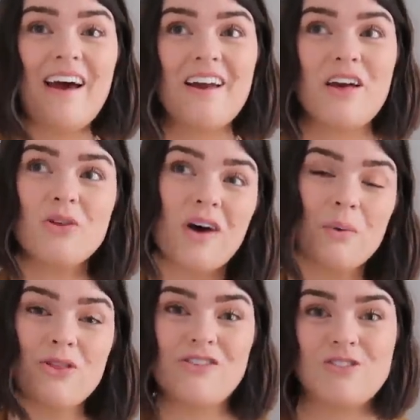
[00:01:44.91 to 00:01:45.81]
And I thought I
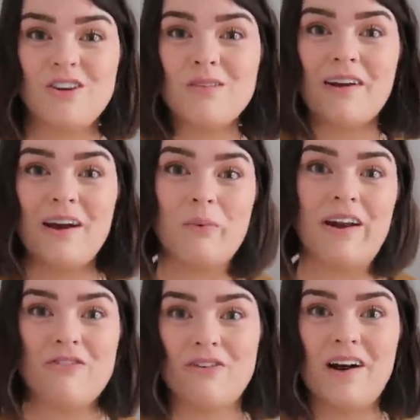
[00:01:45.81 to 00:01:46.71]
would just do them like
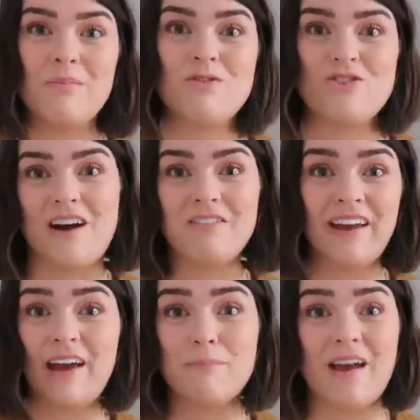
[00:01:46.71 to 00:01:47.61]
whenever I'm
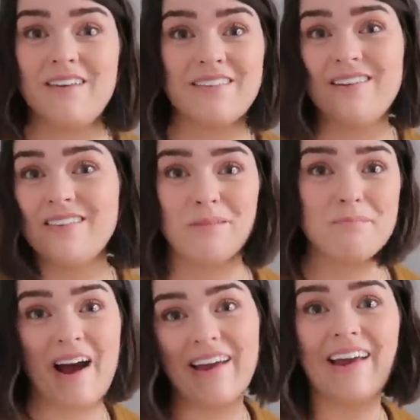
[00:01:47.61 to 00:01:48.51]
traveling. It makes sense. I'm
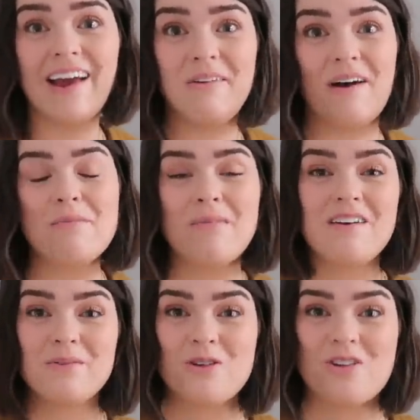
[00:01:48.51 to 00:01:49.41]
packing anywhere. Might
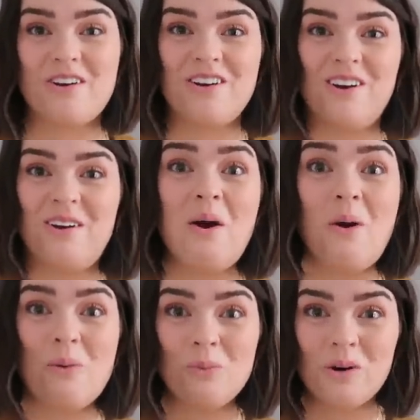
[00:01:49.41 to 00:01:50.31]
as well show you
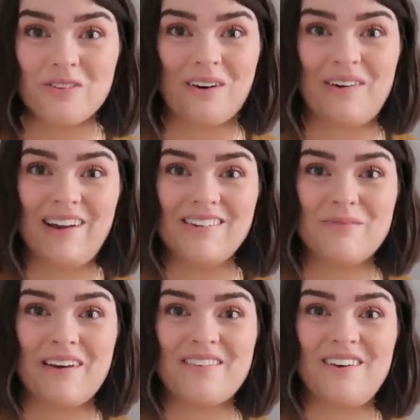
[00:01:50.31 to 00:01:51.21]
what's going into
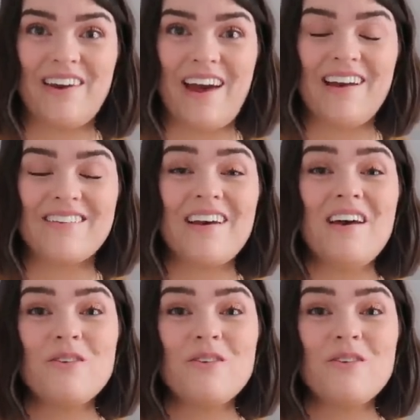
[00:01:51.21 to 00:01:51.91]
my suitcase.